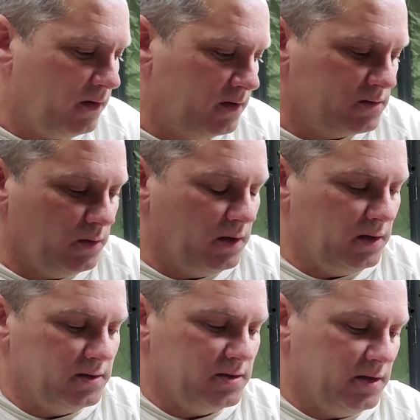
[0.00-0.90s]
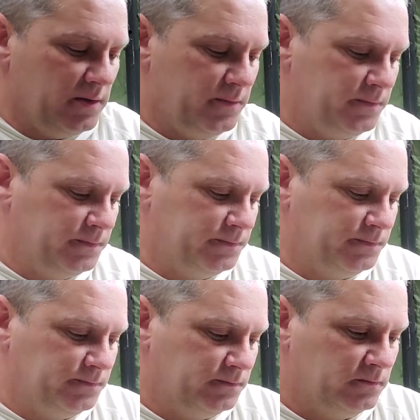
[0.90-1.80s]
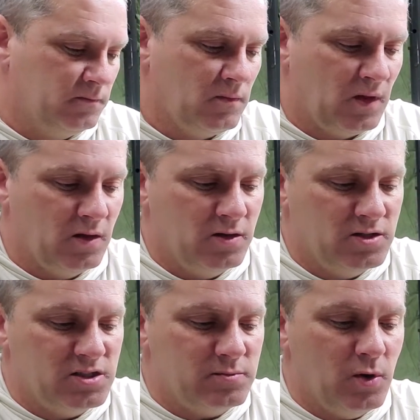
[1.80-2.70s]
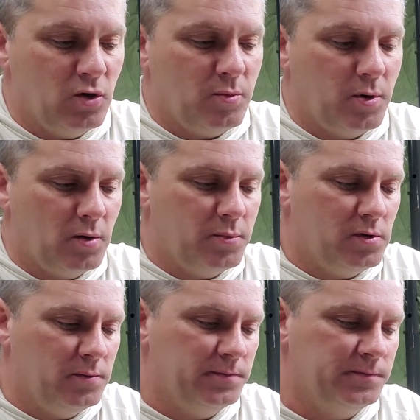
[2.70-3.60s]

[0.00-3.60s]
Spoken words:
as well as a smoke purple,